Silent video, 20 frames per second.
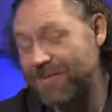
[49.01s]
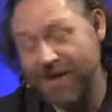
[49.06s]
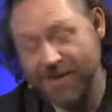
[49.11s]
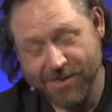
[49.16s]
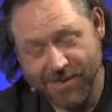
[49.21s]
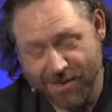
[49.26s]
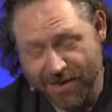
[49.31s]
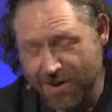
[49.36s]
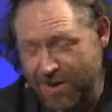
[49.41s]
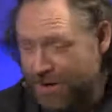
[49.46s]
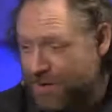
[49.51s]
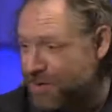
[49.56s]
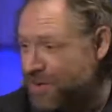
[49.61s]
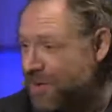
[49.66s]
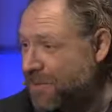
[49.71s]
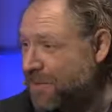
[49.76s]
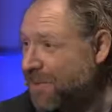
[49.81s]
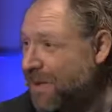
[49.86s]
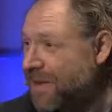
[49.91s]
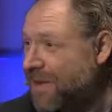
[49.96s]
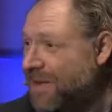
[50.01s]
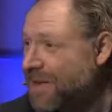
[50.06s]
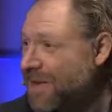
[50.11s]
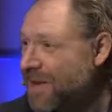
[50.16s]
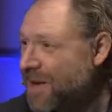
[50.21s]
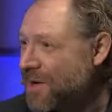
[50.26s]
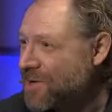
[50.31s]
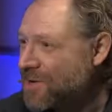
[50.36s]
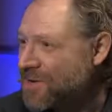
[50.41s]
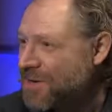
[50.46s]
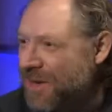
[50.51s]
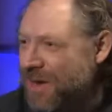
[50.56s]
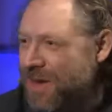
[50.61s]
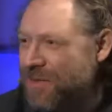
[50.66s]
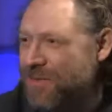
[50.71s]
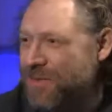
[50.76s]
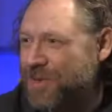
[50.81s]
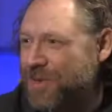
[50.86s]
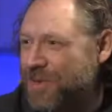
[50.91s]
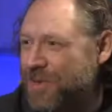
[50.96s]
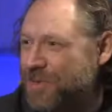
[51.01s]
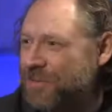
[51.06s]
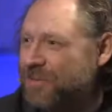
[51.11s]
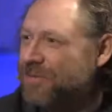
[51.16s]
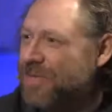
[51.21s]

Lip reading: It's an honor to be here today with you,